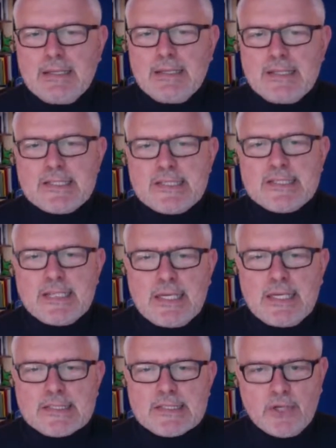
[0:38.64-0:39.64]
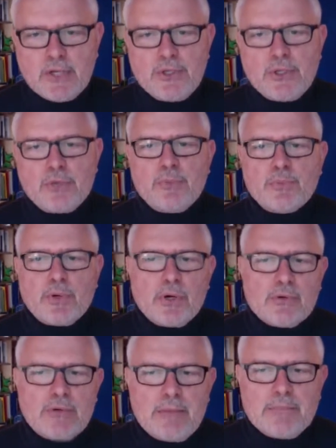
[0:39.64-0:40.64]
This is the second year of the
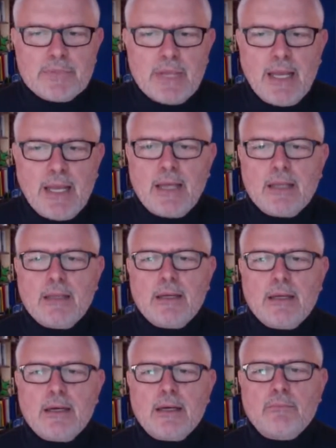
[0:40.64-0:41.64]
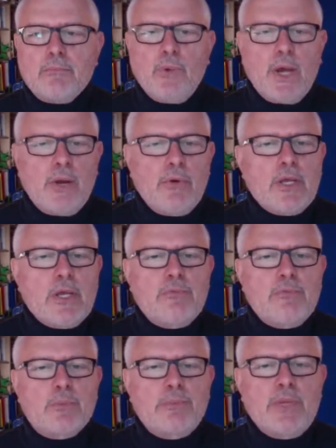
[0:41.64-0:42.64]
program, and we're looking
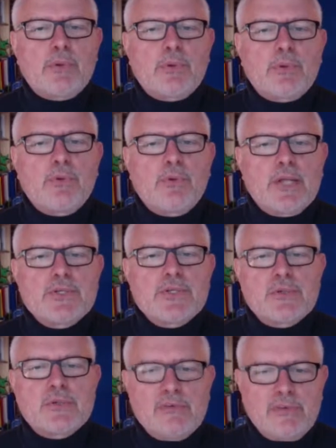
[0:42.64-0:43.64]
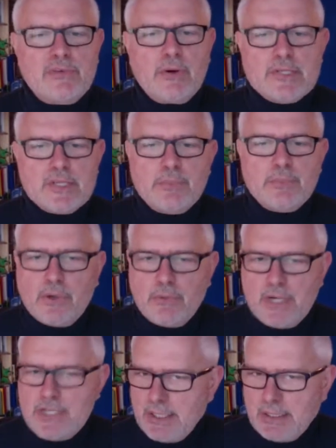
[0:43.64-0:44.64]
for people to answer the very simple
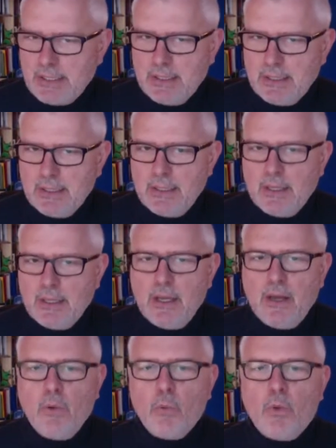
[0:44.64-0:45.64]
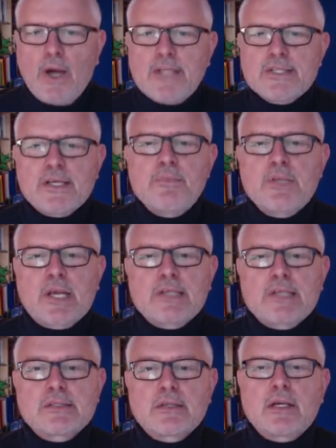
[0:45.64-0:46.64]
question: what's
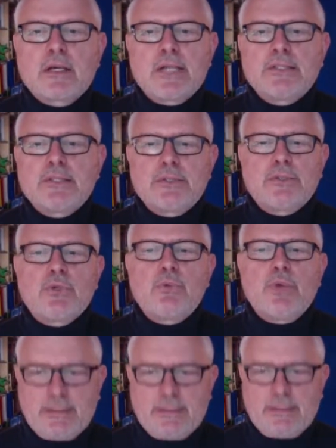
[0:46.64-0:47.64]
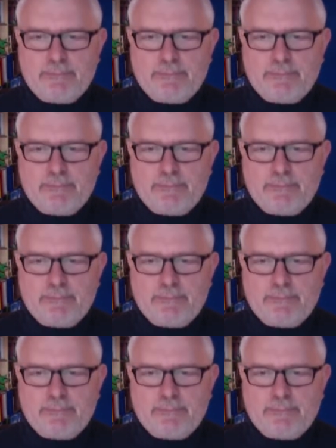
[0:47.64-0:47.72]
optics got to do with it?